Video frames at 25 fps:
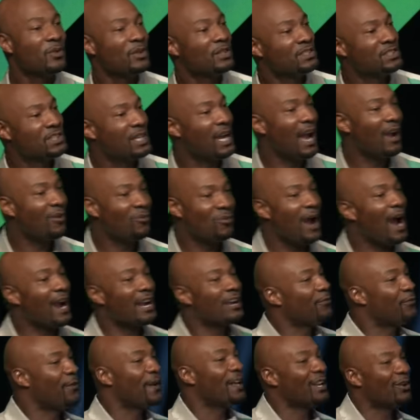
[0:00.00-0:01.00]
John
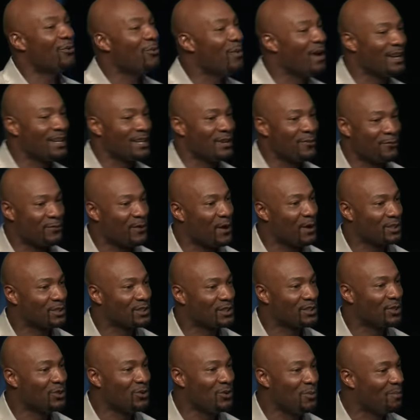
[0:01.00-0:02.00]
Rockefeller wasn't the
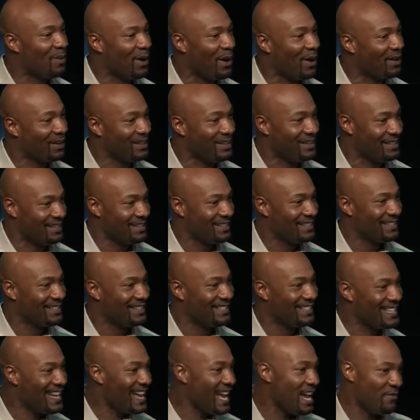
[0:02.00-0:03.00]
first dude balling,
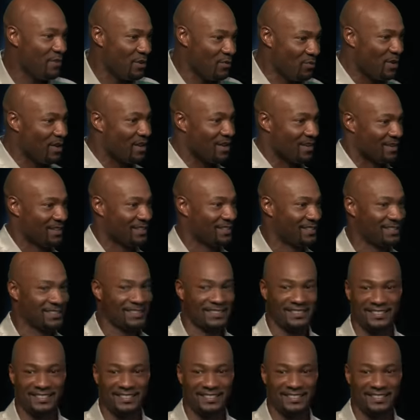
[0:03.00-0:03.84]
David was.